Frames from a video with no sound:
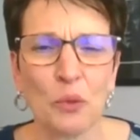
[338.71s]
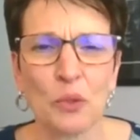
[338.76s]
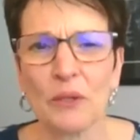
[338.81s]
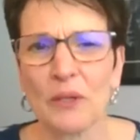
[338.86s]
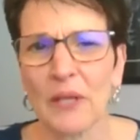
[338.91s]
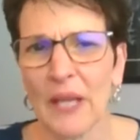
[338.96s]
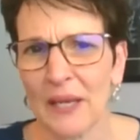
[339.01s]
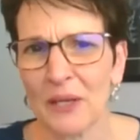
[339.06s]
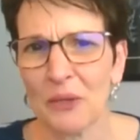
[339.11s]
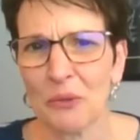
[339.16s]

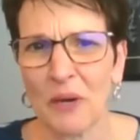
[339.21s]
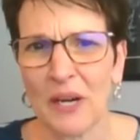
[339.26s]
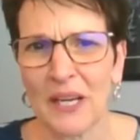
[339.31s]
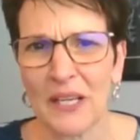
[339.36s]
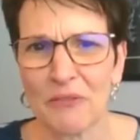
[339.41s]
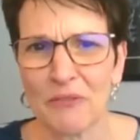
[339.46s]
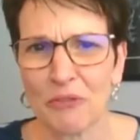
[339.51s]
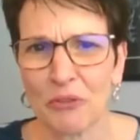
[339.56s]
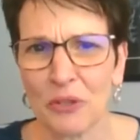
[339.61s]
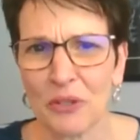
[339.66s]
We're getting
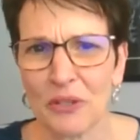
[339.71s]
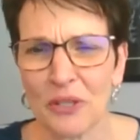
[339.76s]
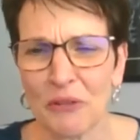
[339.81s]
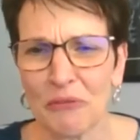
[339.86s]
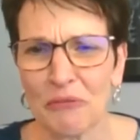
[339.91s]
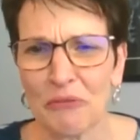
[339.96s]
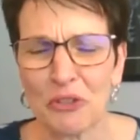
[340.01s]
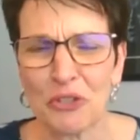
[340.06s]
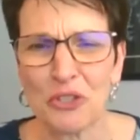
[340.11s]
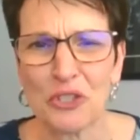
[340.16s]
ready for a
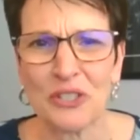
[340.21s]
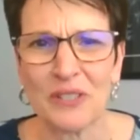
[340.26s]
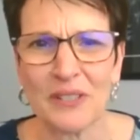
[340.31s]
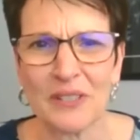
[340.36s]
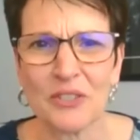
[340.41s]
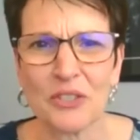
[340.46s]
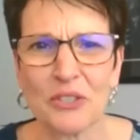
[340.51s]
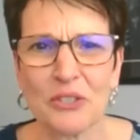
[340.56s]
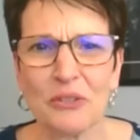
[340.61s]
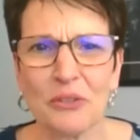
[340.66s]
conversion
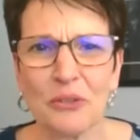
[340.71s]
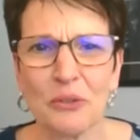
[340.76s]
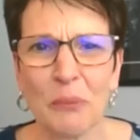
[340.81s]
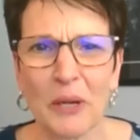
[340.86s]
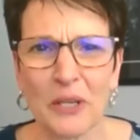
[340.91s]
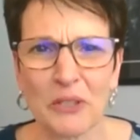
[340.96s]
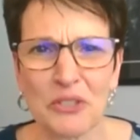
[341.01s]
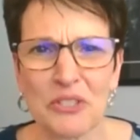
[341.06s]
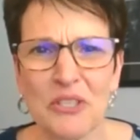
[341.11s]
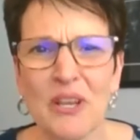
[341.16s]
into
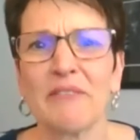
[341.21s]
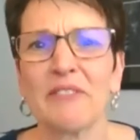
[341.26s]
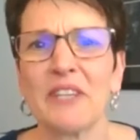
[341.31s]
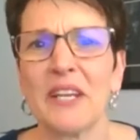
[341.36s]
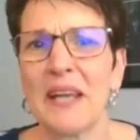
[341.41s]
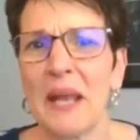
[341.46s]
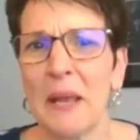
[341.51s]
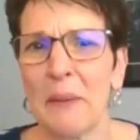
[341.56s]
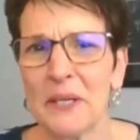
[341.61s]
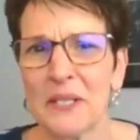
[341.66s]
Microsoft
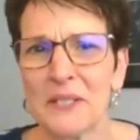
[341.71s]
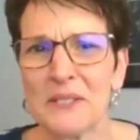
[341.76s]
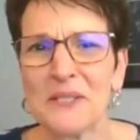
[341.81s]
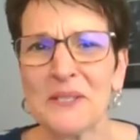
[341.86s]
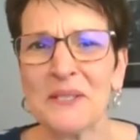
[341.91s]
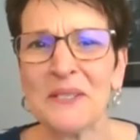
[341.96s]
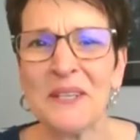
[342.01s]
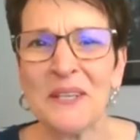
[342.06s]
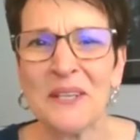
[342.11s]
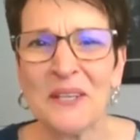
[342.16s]

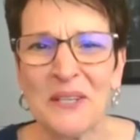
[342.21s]
Dynamics.